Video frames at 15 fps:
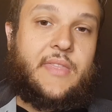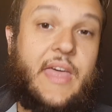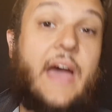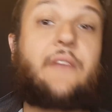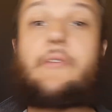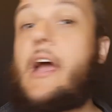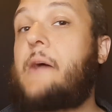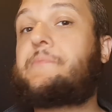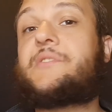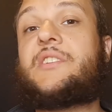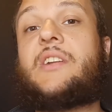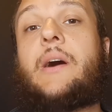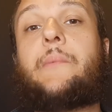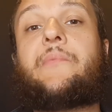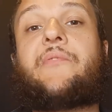That wraps
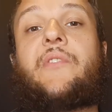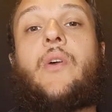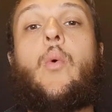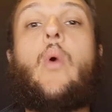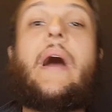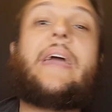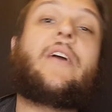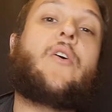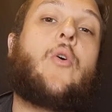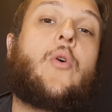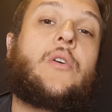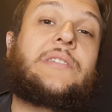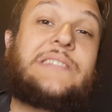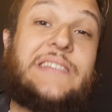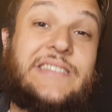it up for the white
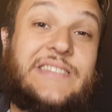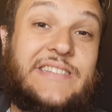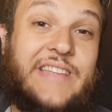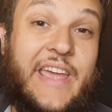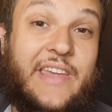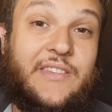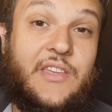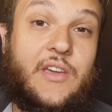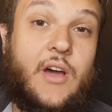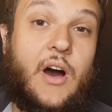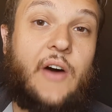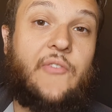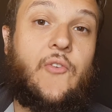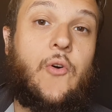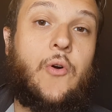course at Stanley
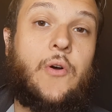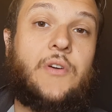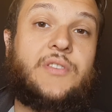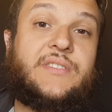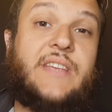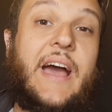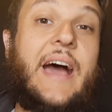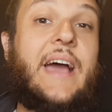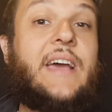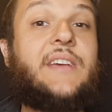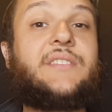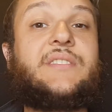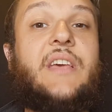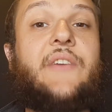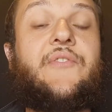Golf Course.
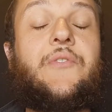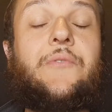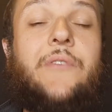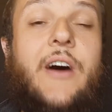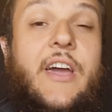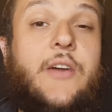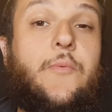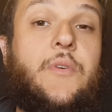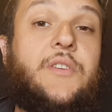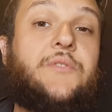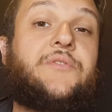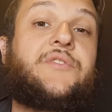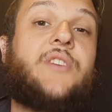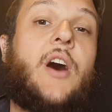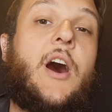Guys, if you like what you
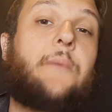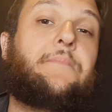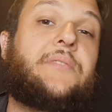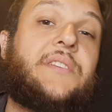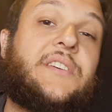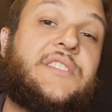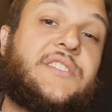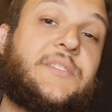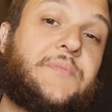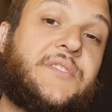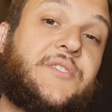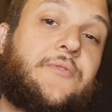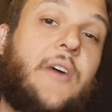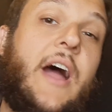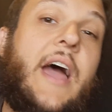saw, please
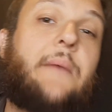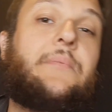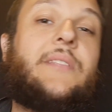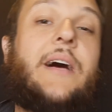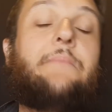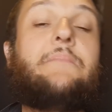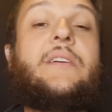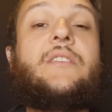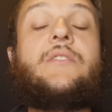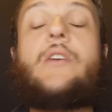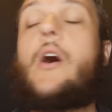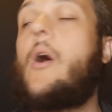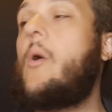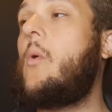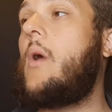subscribe. Let me
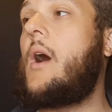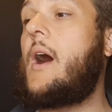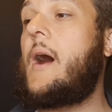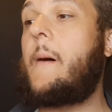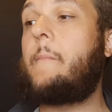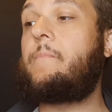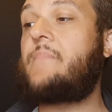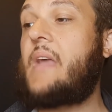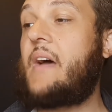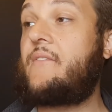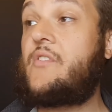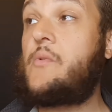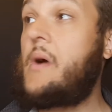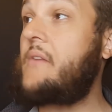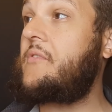know,
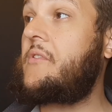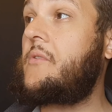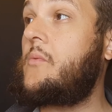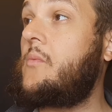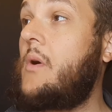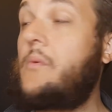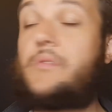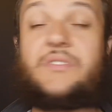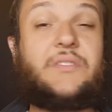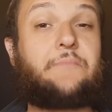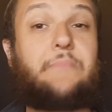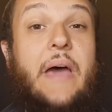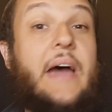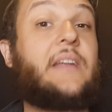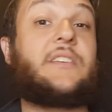what was a
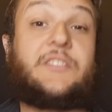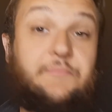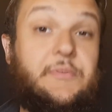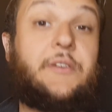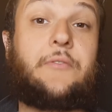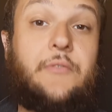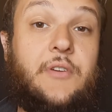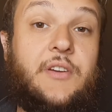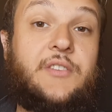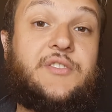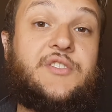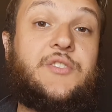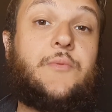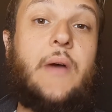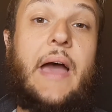bad
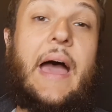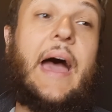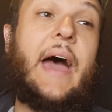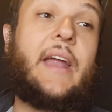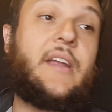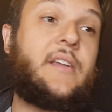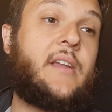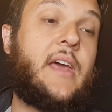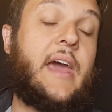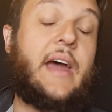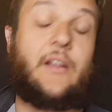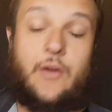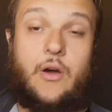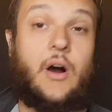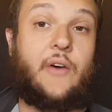experience you had
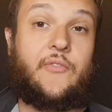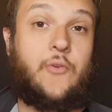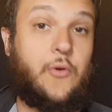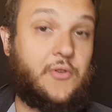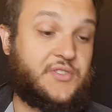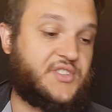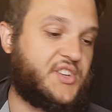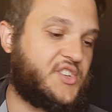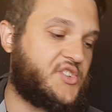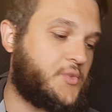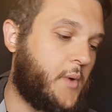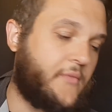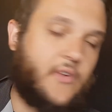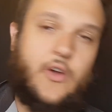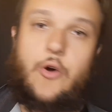at a golf course, and did
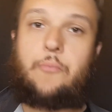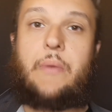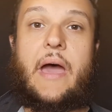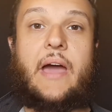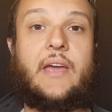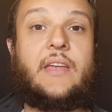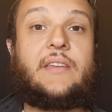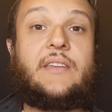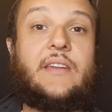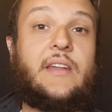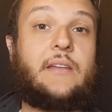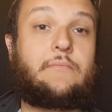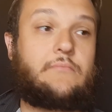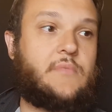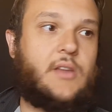you ever go back and did
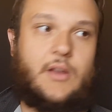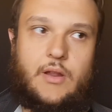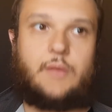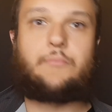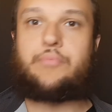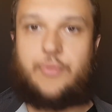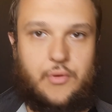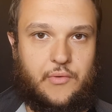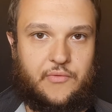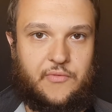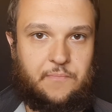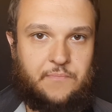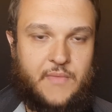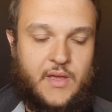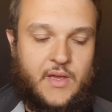it improve?